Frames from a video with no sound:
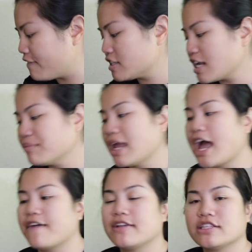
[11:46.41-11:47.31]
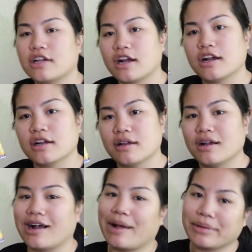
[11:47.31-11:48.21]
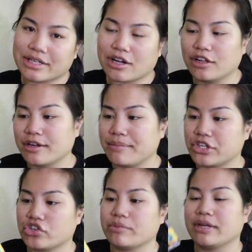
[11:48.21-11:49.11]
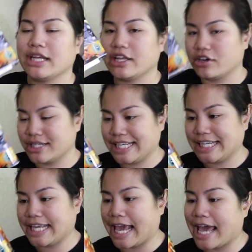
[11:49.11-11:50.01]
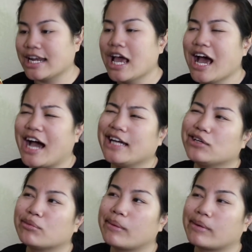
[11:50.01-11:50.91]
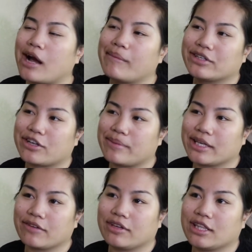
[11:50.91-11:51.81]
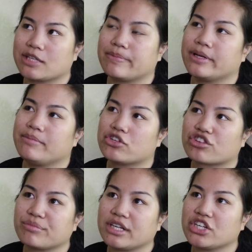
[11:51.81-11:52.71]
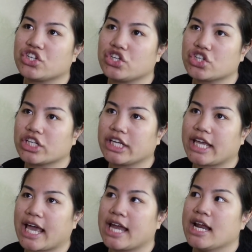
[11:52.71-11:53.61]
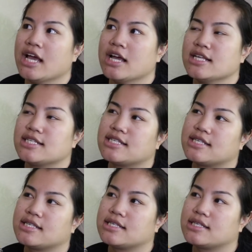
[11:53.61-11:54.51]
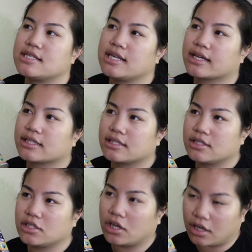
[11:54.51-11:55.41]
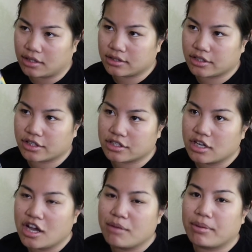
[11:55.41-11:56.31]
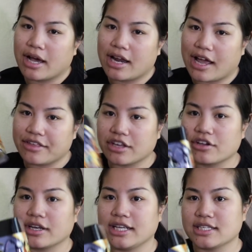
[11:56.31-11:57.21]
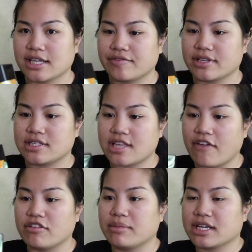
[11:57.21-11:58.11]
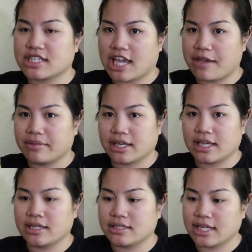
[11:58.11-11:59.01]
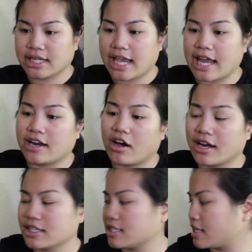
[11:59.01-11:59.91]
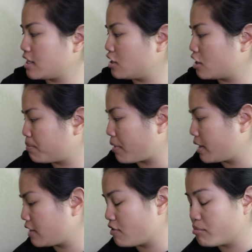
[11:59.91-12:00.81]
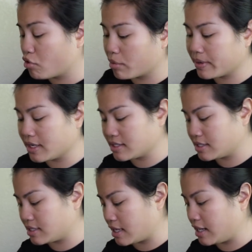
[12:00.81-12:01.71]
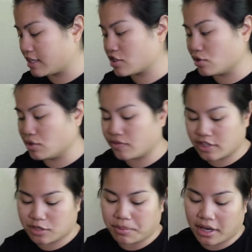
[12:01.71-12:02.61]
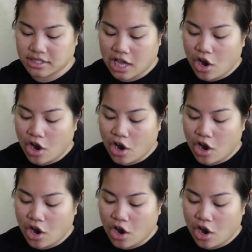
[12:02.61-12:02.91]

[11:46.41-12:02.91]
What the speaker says: First item we have is our, I'm gonna call it a mystery mini, in our tin can. I don't remember how much I've been giving this, but mystery minis usually get $6, but I think you can easily give this $7 because it came in the tin can, and honestly, I think you could probably give it more because it's an exclusive to this box.